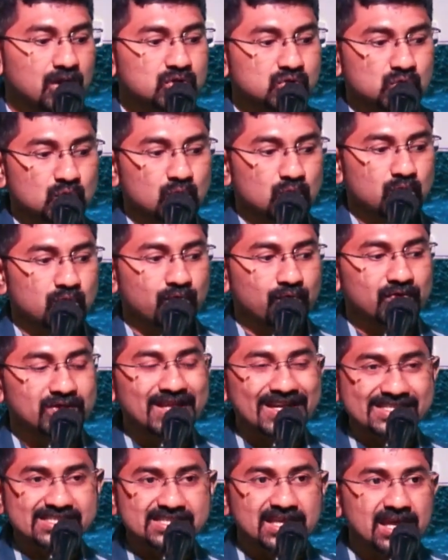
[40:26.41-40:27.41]
So with
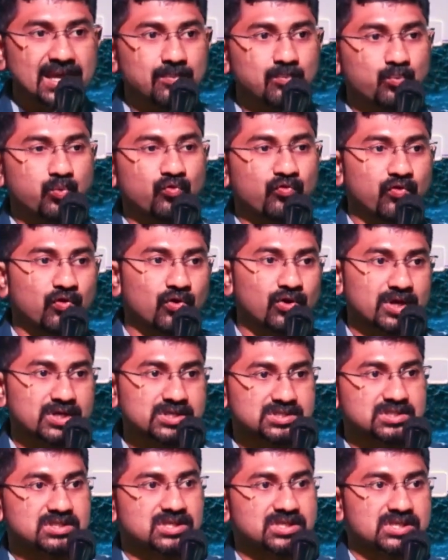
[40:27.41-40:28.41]
that same
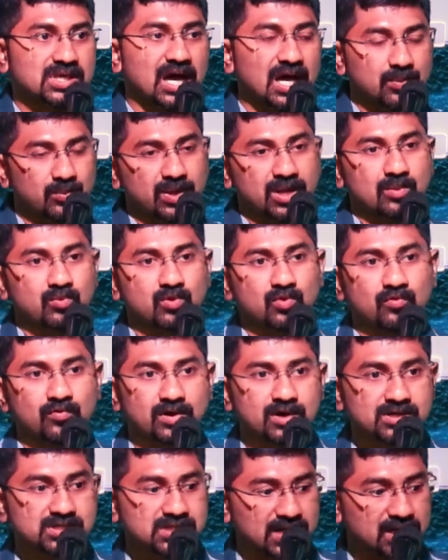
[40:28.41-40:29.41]
focus, this RBMU
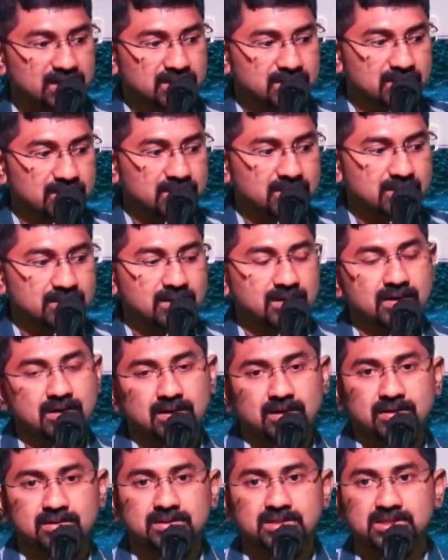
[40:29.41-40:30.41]
works and uh,
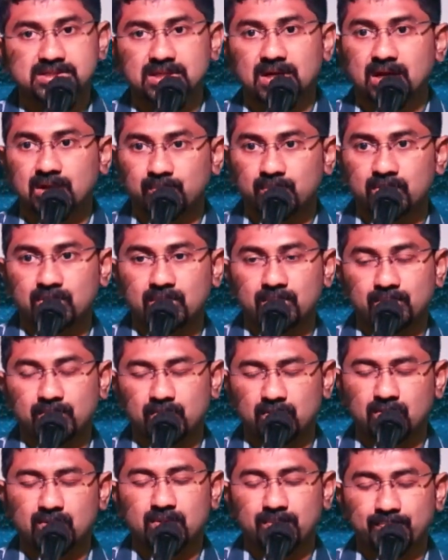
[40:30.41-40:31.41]
uh, this
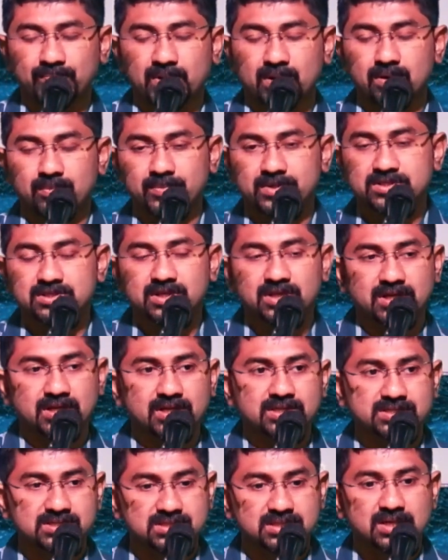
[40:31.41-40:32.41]
RBMU
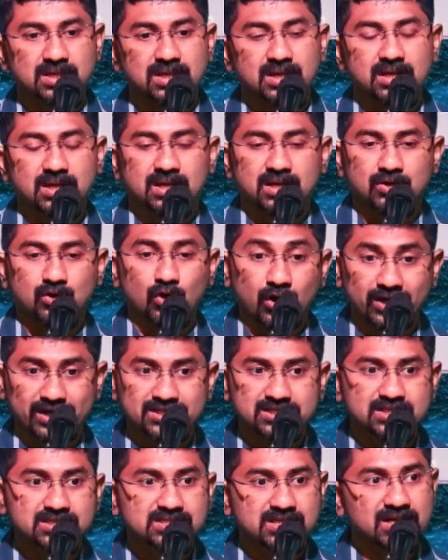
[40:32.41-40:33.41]
missionary is Don
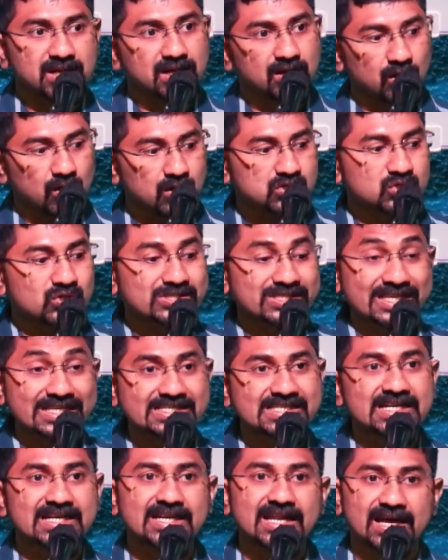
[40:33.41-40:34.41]
Richardson and also
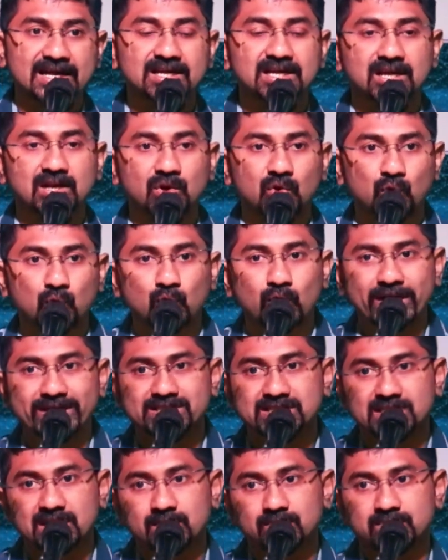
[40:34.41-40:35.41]
Cecil Duncan who
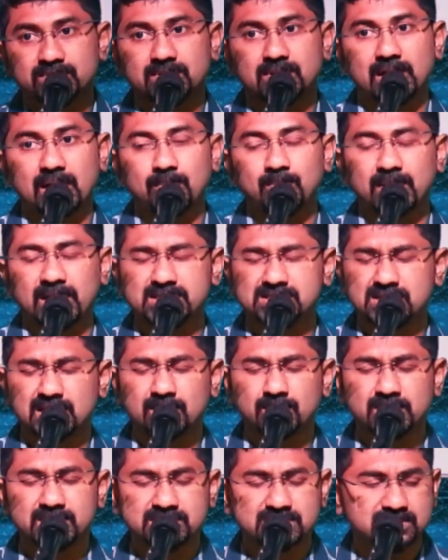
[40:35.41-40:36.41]
established,
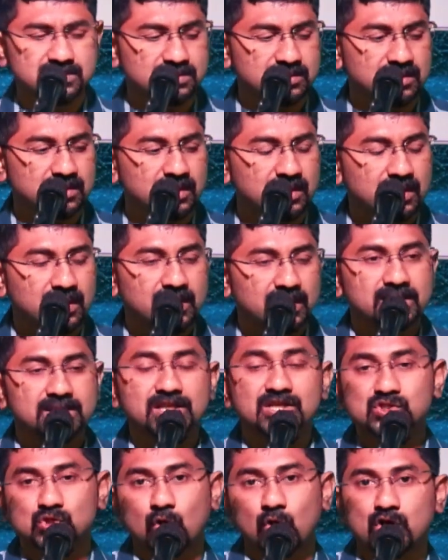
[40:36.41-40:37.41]
established uh,
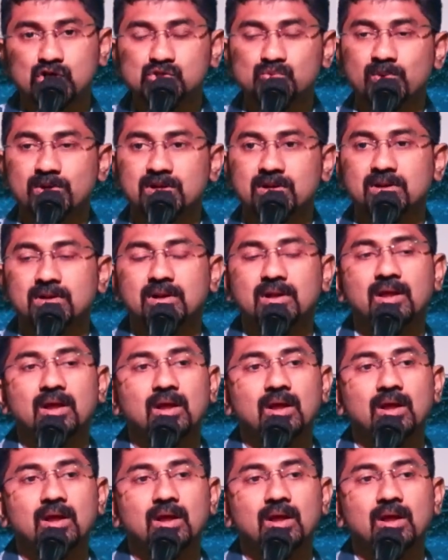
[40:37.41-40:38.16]
this hospital